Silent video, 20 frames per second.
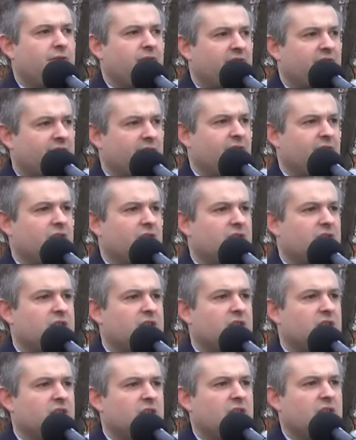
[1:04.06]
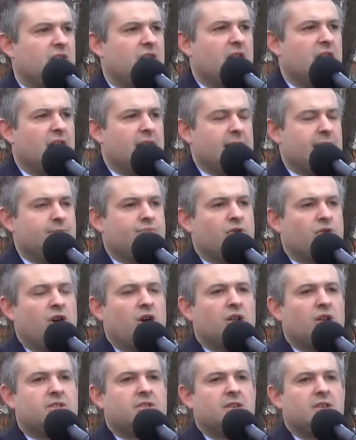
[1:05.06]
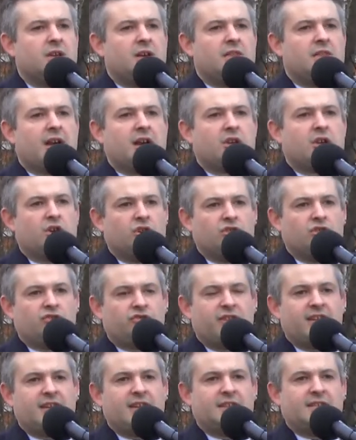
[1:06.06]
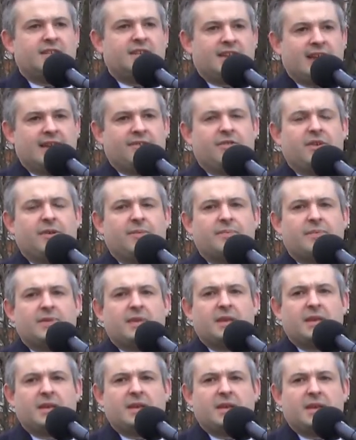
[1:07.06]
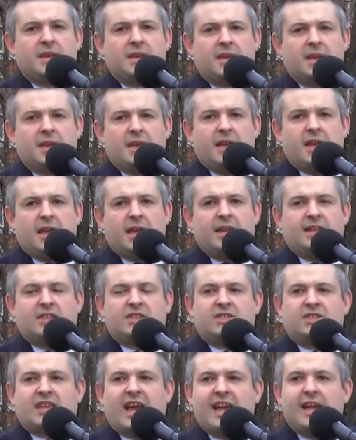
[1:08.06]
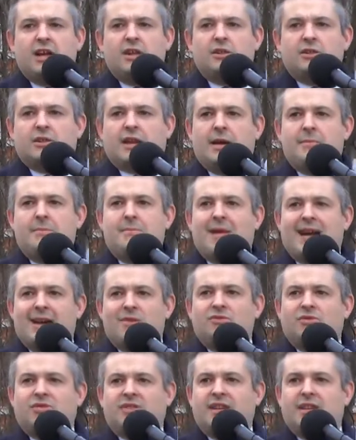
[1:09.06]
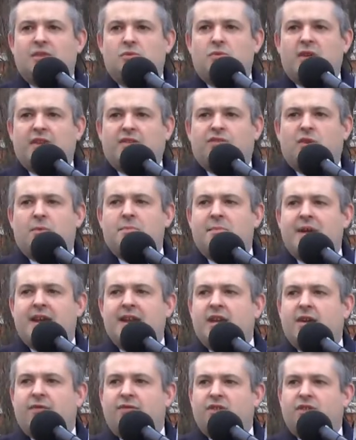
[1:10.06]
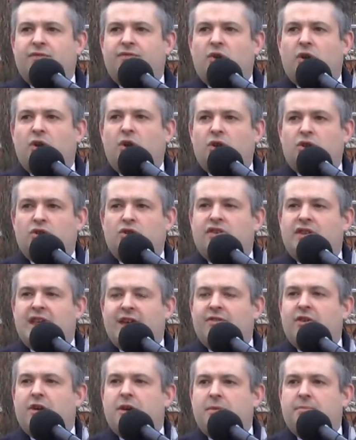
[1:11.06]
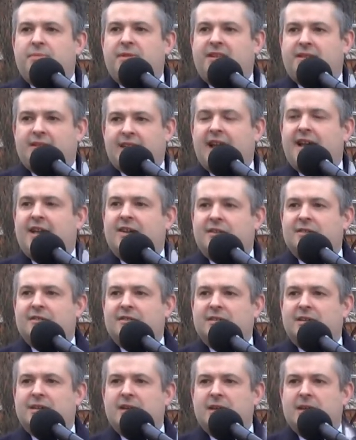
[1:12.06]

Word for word: forgiveness, and he brought that country together. He scaled a mountain which for many of us thought could never be scaled,